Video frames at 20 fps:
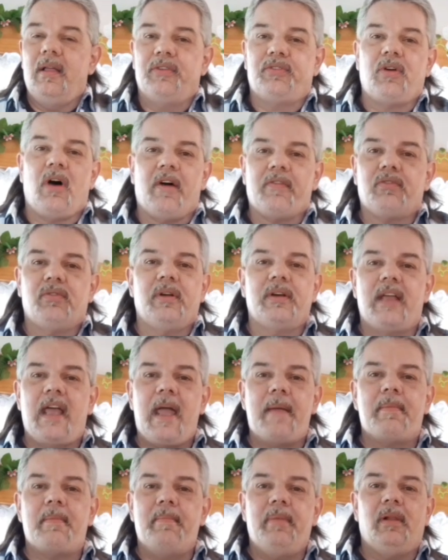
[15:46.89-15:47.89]
off-grid
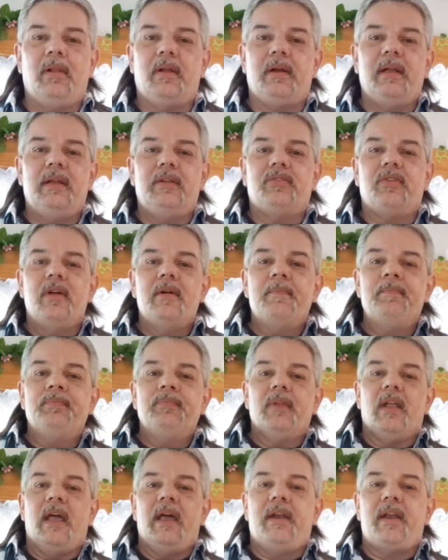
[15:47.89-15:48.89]
capabilities,
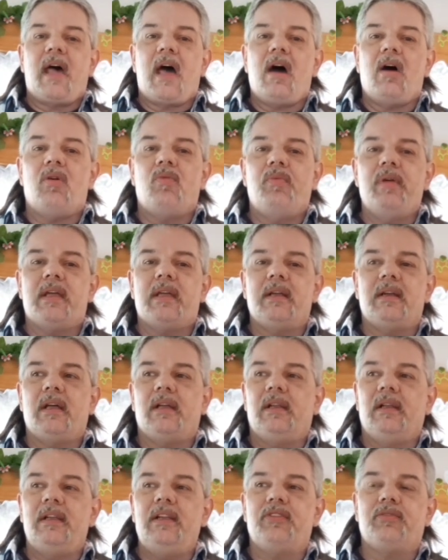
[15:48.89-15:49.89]
and how we can
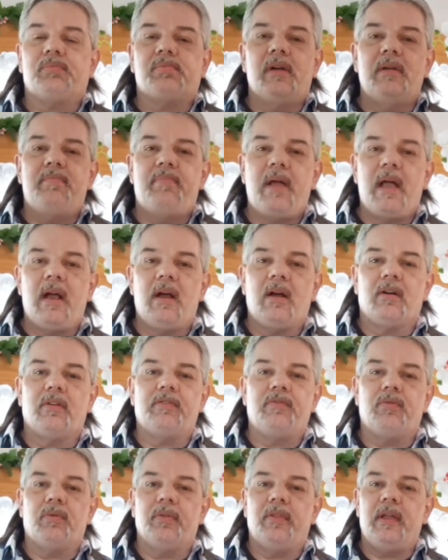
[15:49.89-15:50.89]
at least prepare
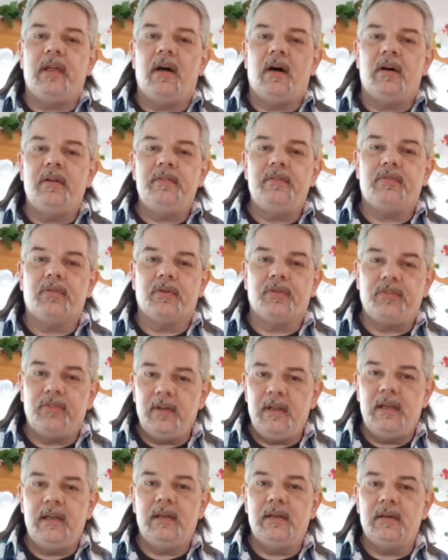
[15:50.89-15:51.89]
for the
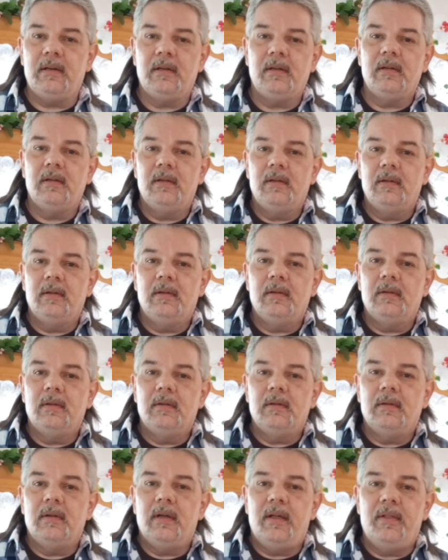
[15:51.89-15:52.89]
unforeseen
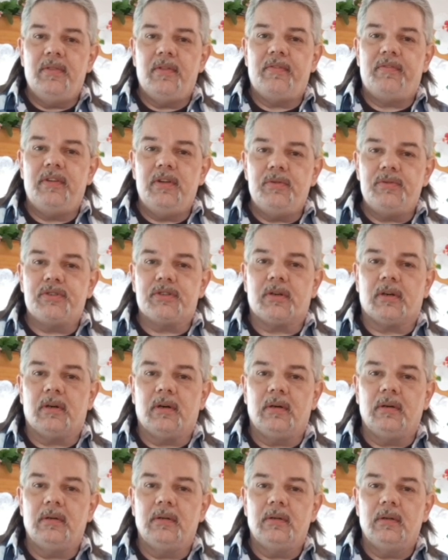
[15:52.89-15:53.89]
in the future.
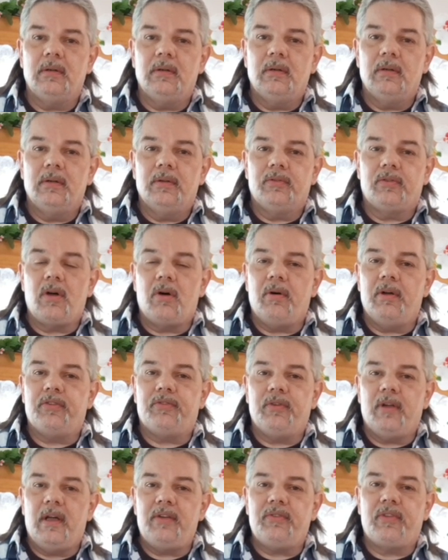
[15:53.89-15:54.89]
So it's
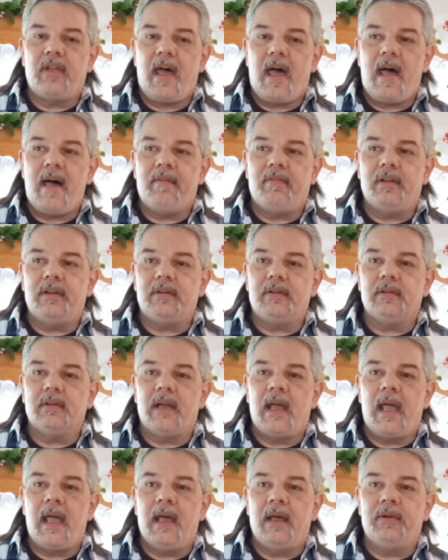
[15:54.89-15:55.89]
nice to have it.
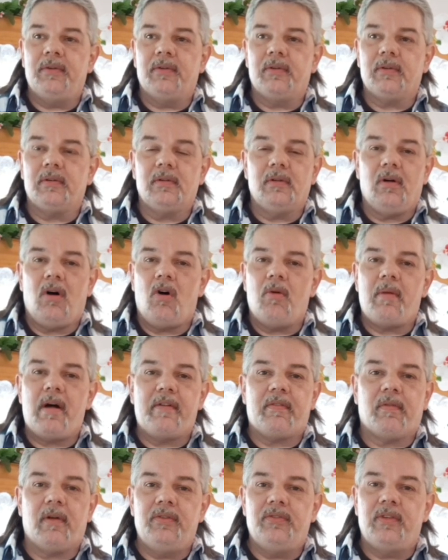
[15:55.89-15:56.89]
And all my
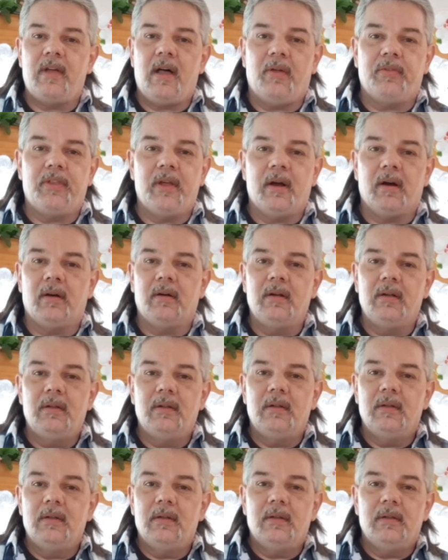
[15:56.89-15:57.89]
friends out there,
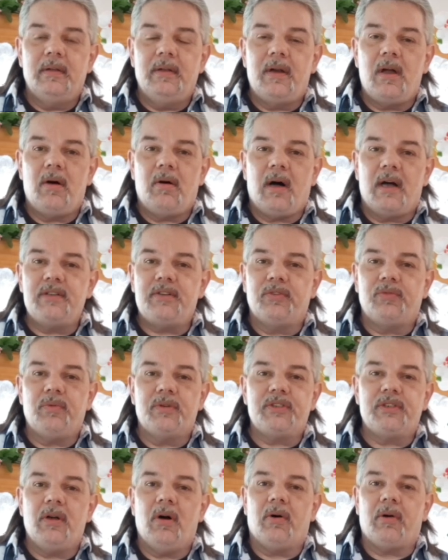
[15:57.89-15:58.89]
I just
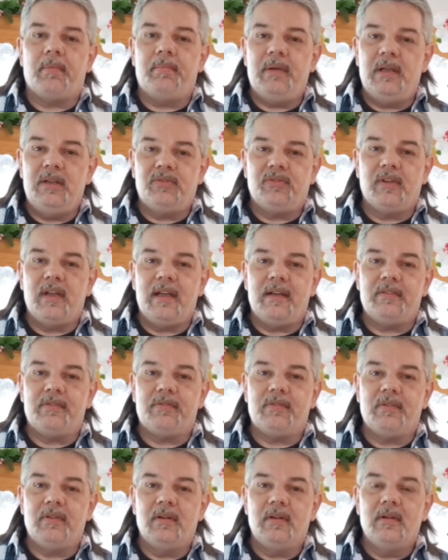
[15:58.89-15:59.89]
want you all to be
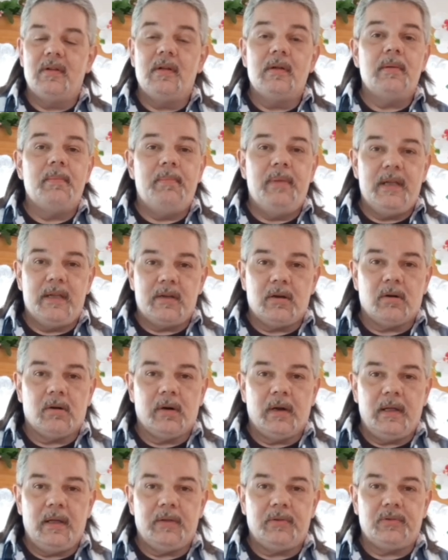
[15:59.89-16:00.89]
safe, be
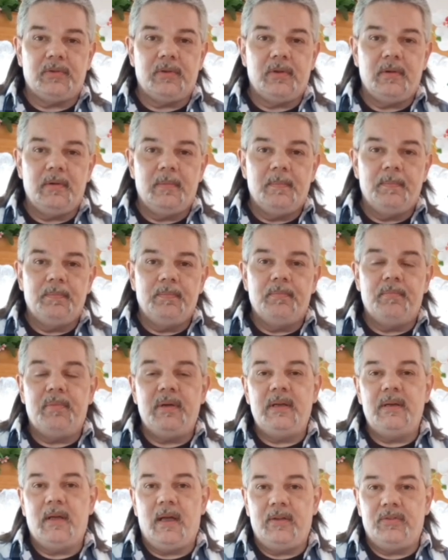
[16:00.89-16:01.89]
courteous, be
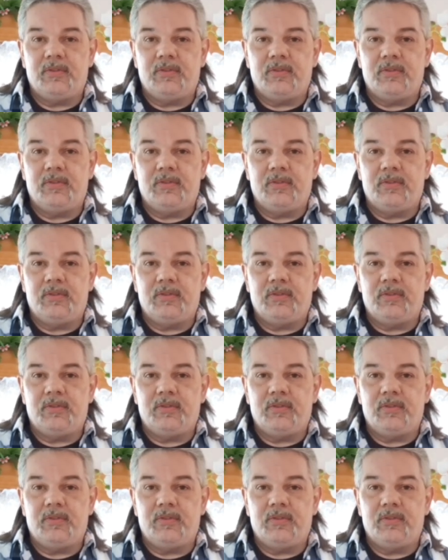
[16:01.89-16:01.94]
nice